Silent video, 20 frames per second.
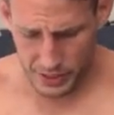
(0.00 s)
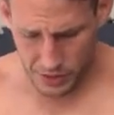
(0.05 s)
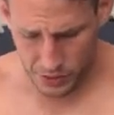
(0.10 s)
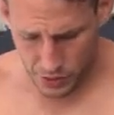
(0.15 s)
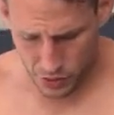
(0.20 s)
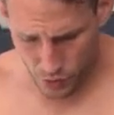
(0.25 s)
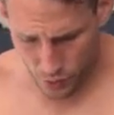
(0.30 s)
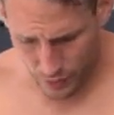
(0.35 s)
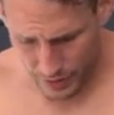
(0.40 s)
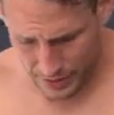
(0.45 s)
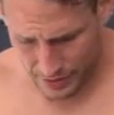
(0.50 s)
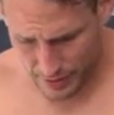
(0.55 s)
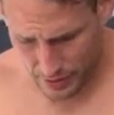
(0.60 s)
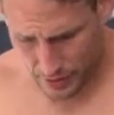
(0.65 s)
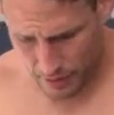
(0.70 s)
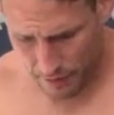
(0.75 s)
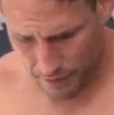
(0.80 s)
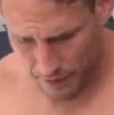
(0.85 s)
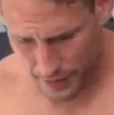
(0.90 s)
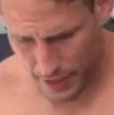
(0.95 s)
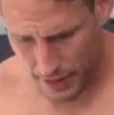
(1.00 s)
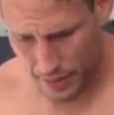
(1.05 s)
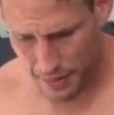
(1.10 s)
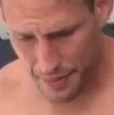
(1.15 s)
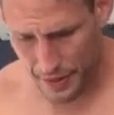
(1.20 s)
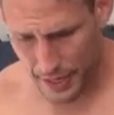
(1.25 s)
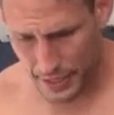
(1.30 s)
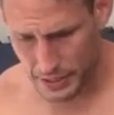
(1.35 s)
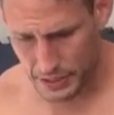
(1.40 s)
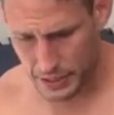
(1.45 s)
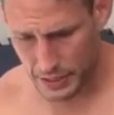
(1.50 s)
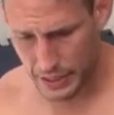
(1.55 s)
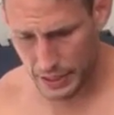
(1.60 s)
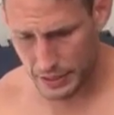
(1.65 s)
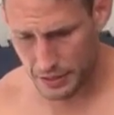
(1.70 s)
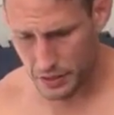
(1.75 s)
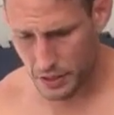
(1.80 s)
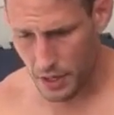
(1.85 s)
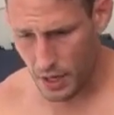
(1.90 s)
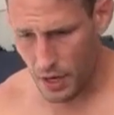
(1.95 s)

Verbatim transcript: squeezing the feet and thighs together.